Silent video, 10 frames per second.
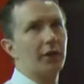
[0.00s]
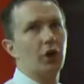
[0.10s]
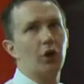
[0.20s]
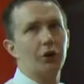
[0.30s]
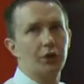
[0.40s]
to the
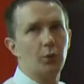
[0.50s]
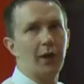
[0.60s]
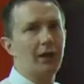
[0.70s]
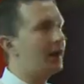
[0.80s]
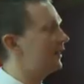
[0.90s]
constant
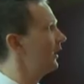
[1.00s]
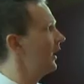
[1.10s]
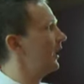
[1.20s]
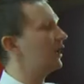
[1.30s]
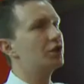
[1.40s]
white light,
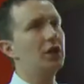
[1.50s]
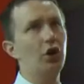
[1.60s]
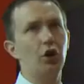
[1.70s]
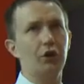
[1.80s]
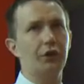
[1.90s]
it actually
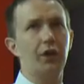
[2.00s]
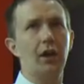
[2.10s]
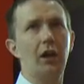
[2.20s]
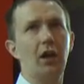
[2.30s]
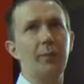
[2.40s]
looks
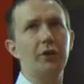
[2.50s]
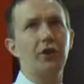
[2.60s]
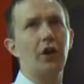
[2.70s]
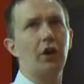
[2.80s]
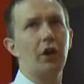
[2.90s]
a little bit
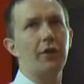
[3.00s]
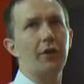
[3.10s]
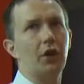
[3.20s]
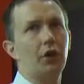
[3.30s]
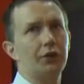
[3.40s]
darker than
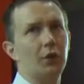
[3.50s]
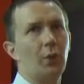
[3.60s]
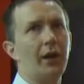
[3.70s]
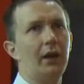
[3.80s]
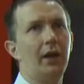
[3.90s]
the constant
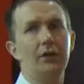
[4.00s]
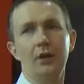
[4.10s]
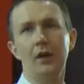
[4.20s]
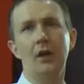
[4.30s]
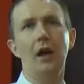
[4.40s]
white light.
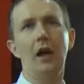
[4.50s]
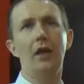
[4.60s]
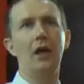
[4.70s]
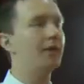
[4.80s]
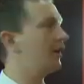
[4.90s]

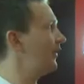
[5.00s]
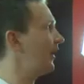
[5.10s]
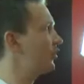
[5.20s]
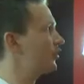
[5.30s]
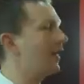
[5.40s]
And the
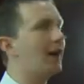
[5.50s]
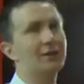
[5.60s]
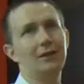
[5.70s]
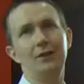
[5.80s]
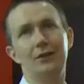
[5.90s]
advantage of
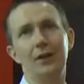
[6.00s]
that is